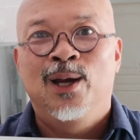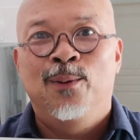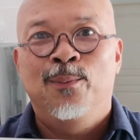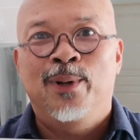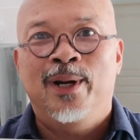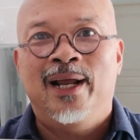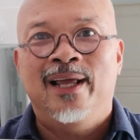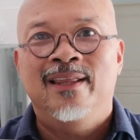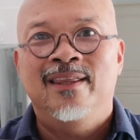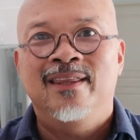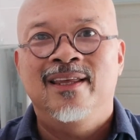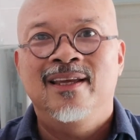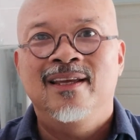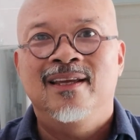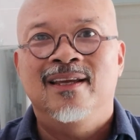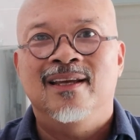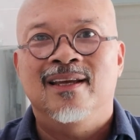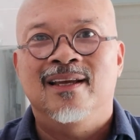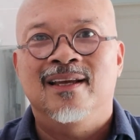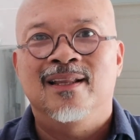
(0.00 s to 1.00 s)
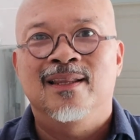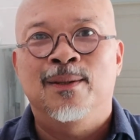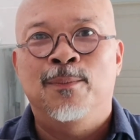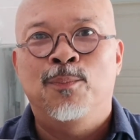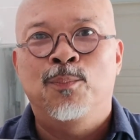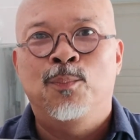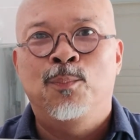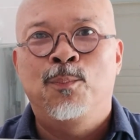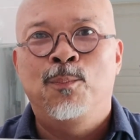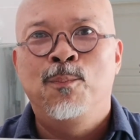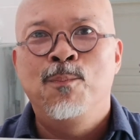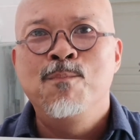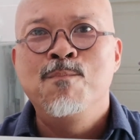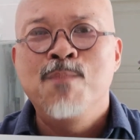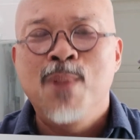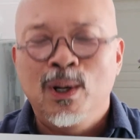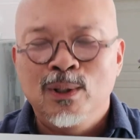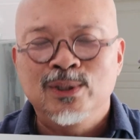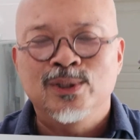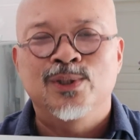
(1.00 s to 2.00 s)
but I think the
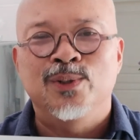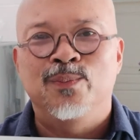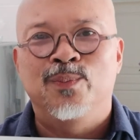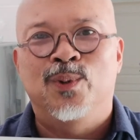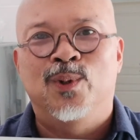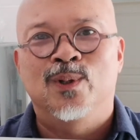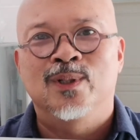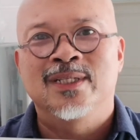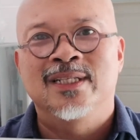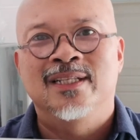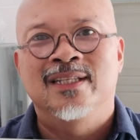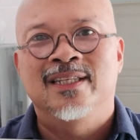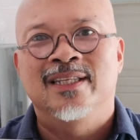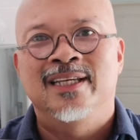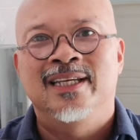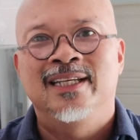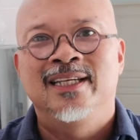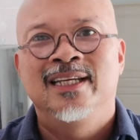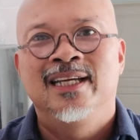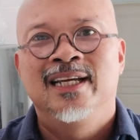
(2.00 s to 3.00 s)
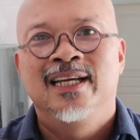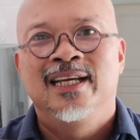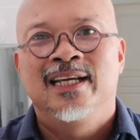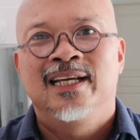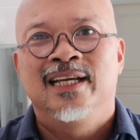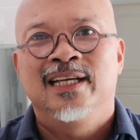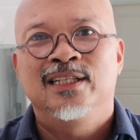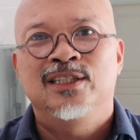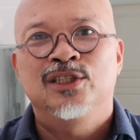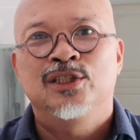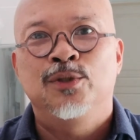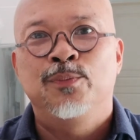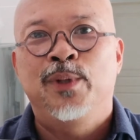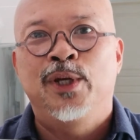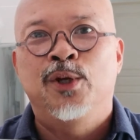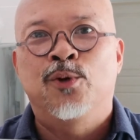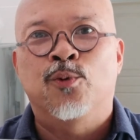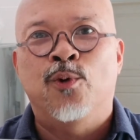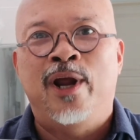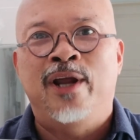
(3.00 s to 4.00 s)
most important thing is to be
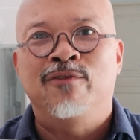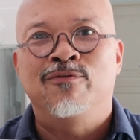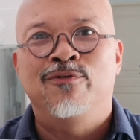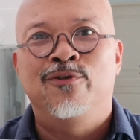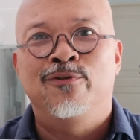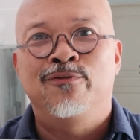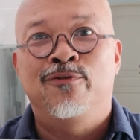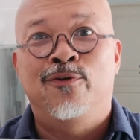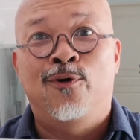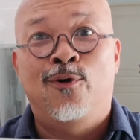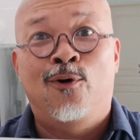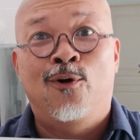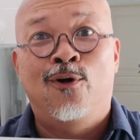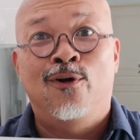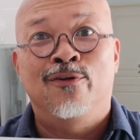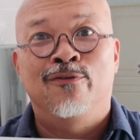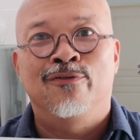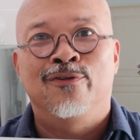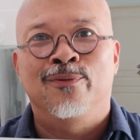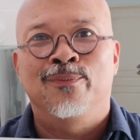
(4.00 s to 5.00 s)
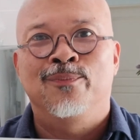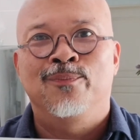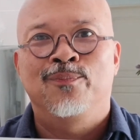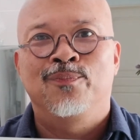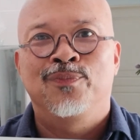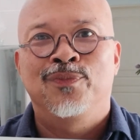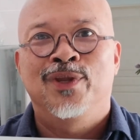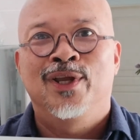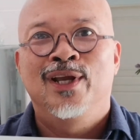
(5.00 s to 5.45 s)
grateful for all of them.